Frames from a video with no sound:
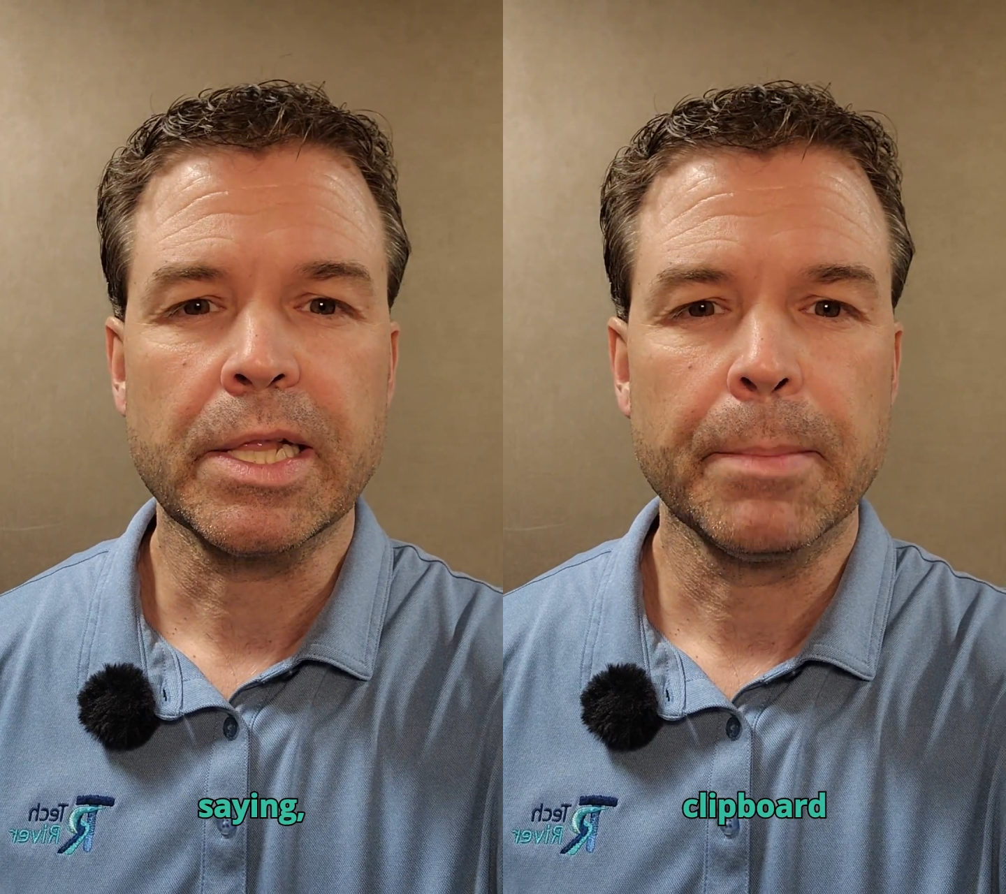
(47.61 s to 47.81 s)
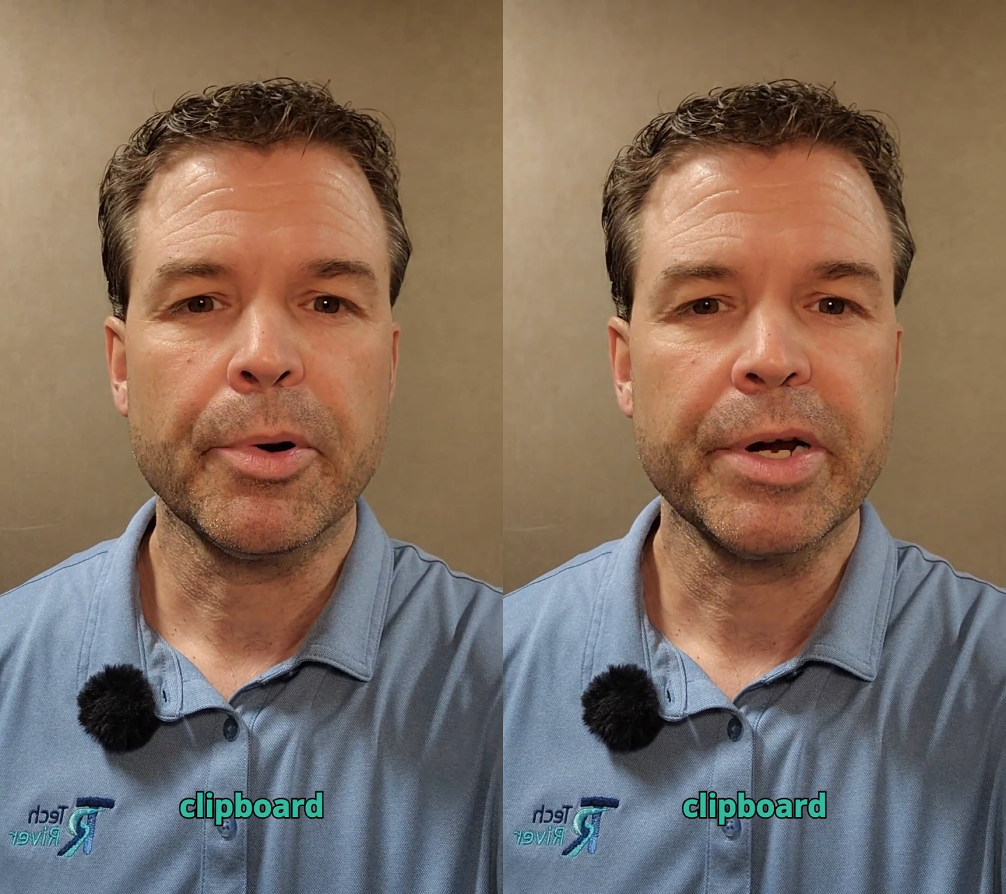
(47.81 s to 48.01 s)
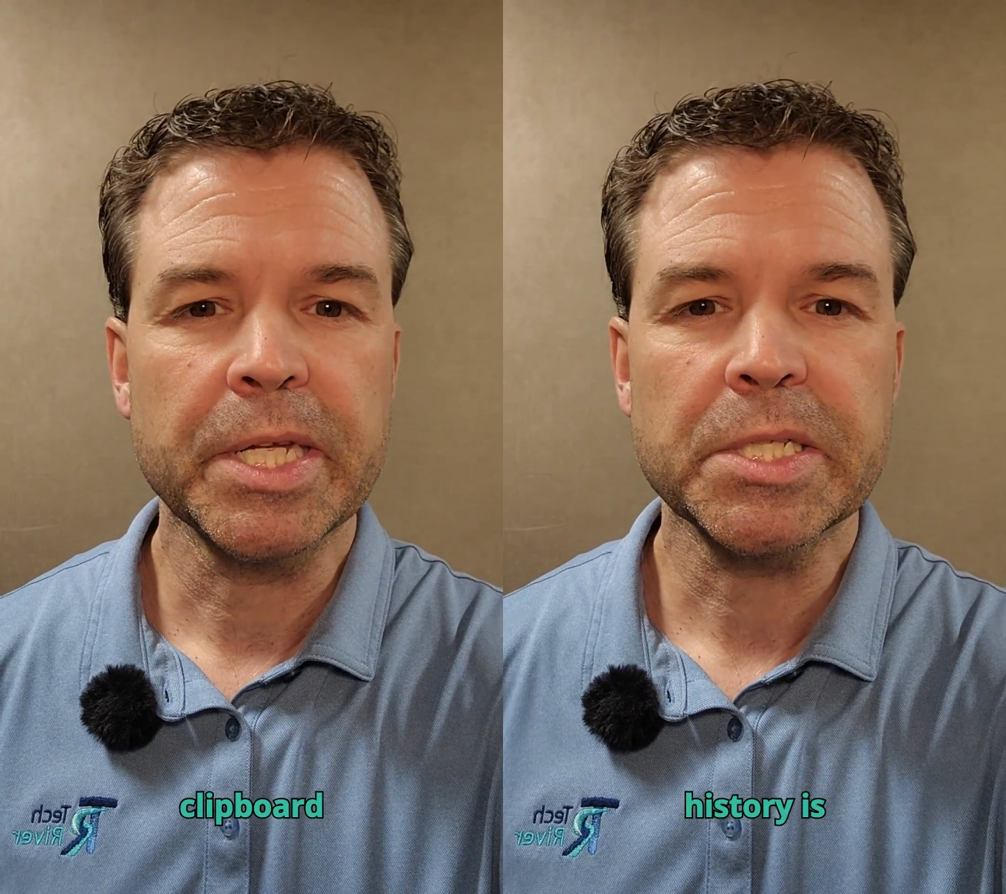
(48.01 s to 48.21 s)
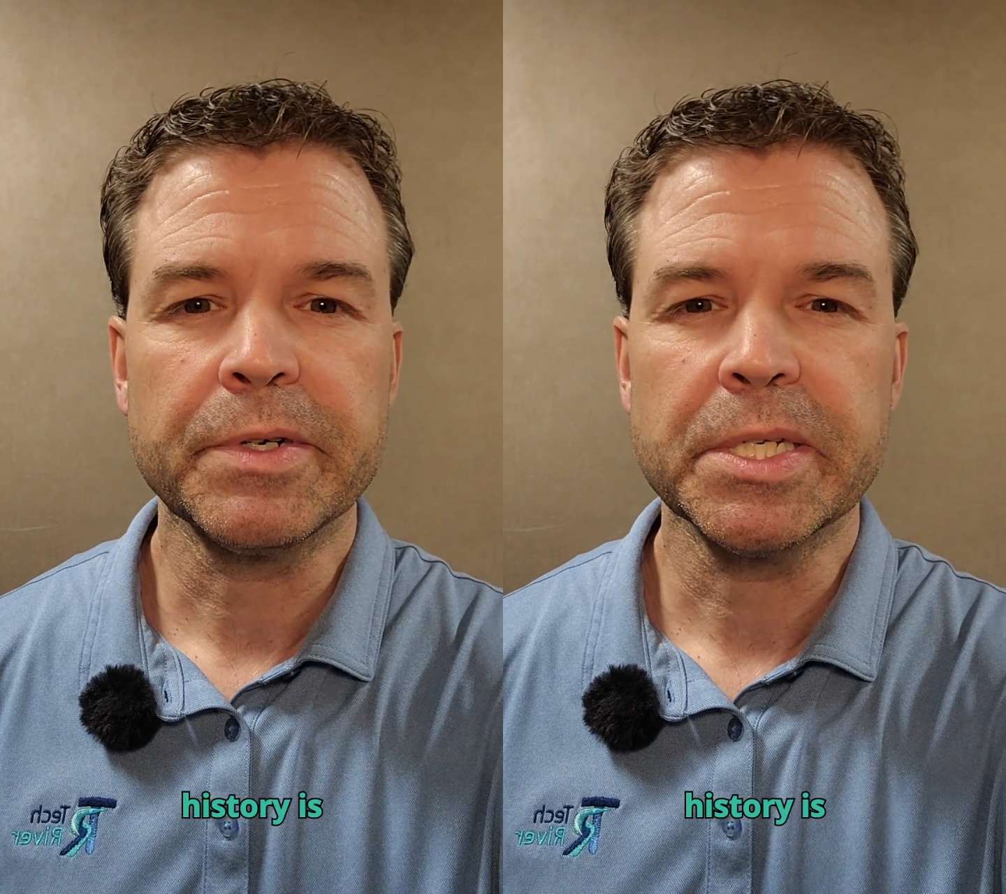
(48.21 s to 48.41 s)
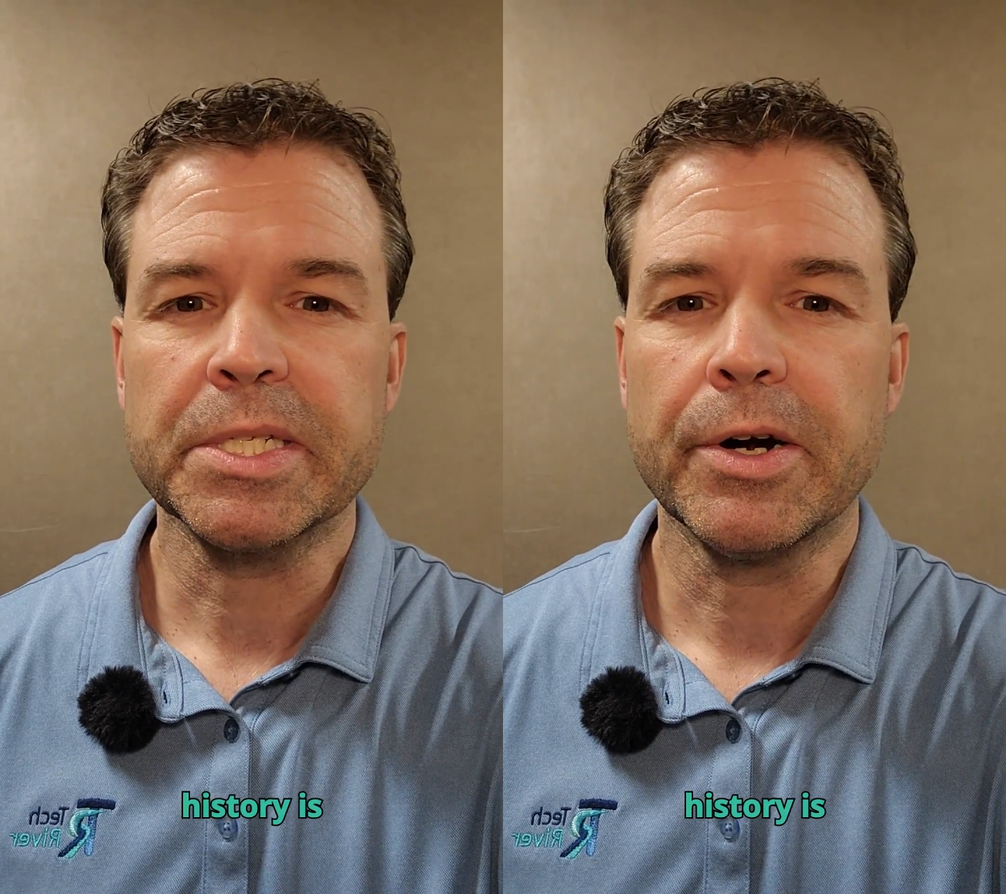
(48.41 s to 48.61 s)
clipboard
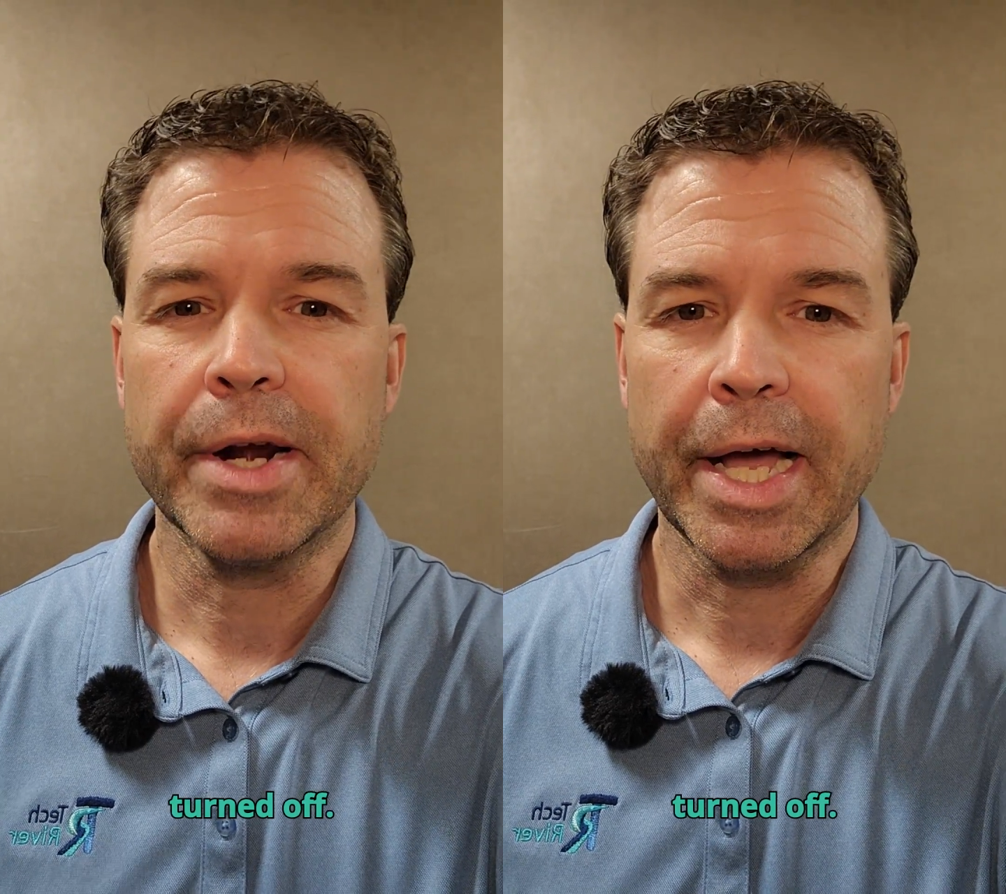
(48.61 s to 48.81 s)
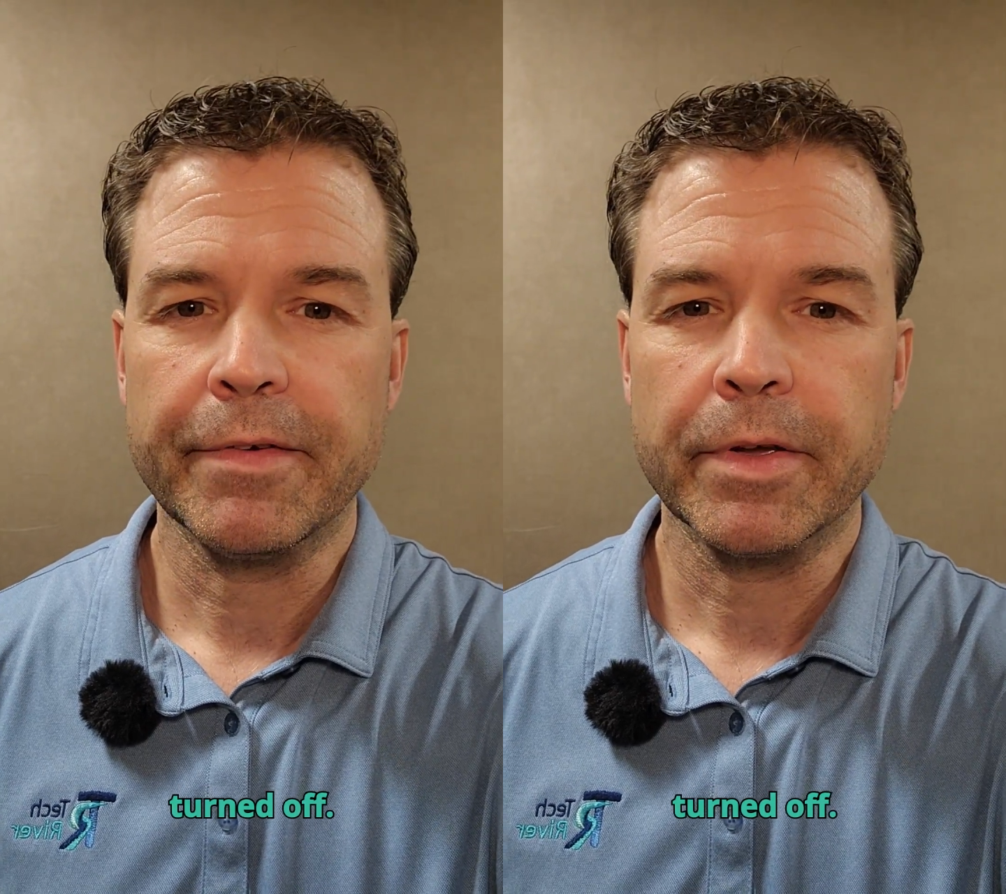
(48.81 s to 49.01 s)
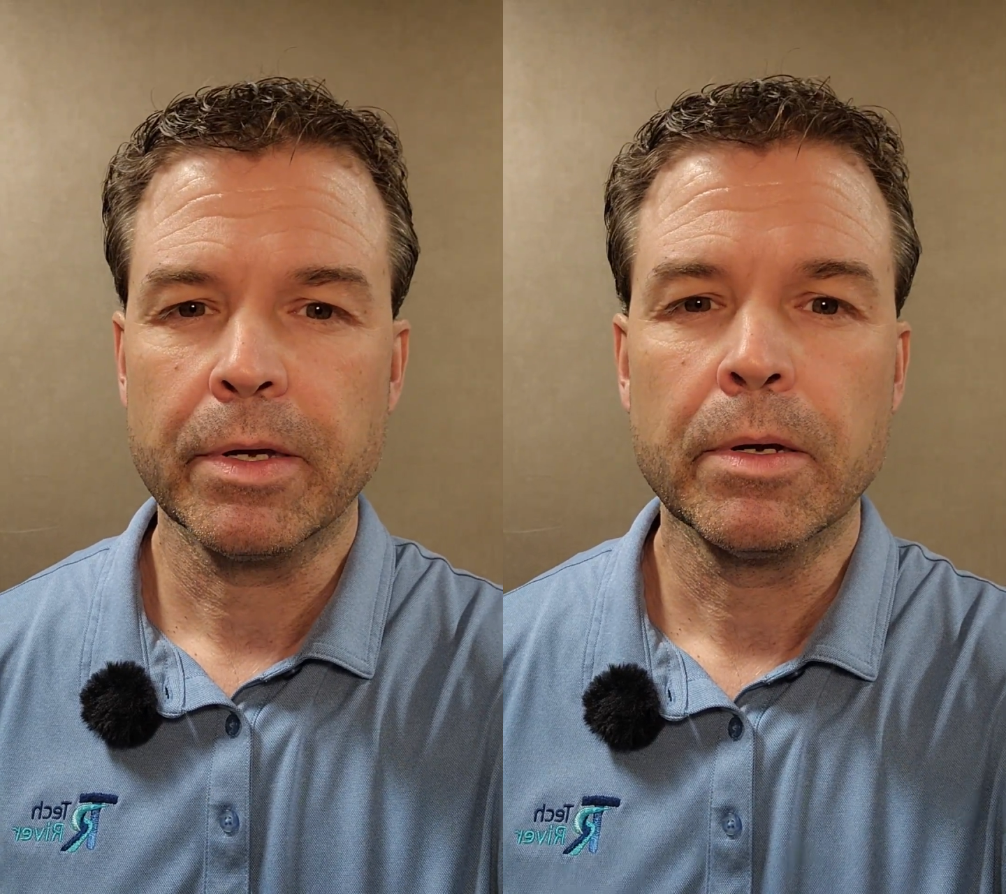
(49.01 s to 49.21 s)
history is turned off.